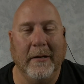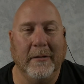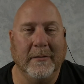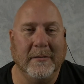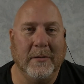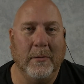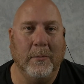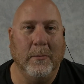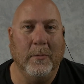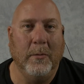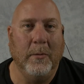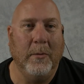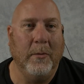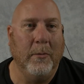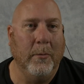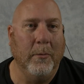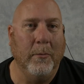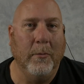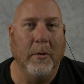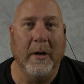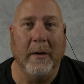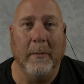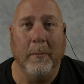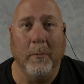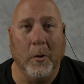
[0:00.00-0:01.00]
And so we were
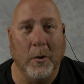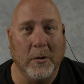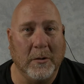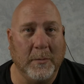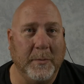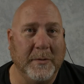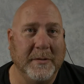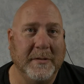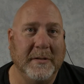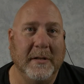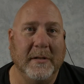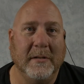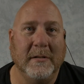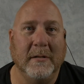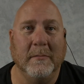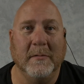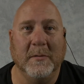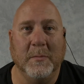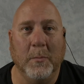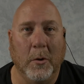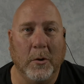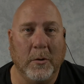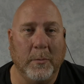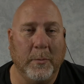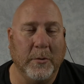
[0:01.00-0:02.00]
running multiple
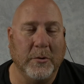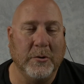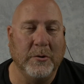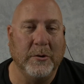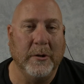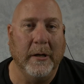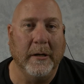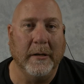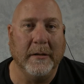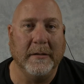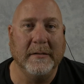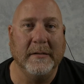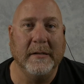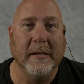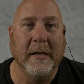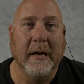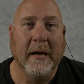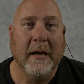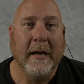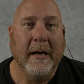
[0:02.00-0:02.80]
systems, multiple trucks.